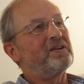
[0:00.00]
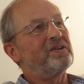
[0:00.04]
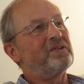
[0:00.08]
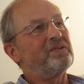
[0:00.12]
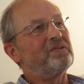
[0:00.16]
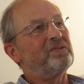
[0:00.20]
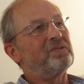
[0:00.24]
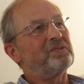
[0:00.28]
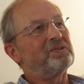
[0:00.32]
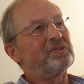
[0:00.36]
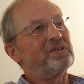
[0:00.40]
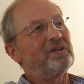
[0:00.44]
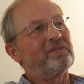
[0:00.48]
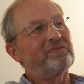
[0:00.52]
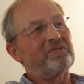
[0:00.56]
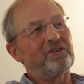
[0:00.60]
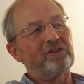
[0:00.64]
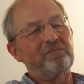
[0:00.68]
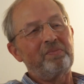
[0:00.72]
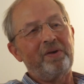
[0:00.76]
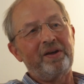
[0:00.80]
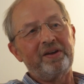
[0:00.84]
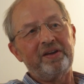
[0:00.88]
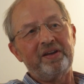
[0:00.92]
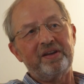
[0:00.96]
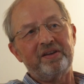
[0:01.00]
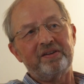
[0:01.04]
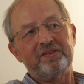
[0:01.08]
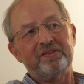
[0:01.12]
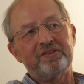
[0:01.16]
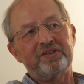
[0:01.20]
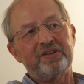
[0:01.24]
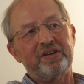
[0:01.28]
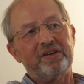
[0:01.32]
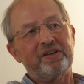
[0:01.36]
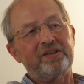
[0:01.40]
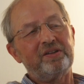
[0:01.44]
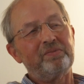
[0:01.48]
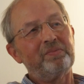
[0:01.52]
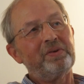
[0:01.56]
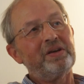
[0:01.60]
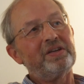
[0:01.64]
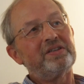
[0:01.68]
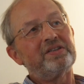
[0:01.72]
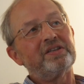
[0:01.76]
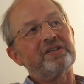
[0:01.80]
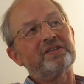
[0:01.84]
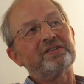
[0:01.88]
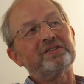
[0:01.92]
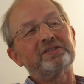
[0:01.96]
looked after the money and chaired the
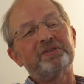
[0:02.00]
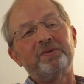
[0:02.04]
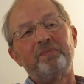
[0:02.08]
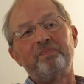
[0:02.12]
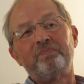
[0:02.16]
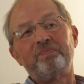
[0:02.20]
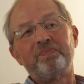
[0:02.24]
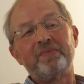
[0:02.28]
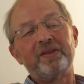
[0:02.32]
meetings.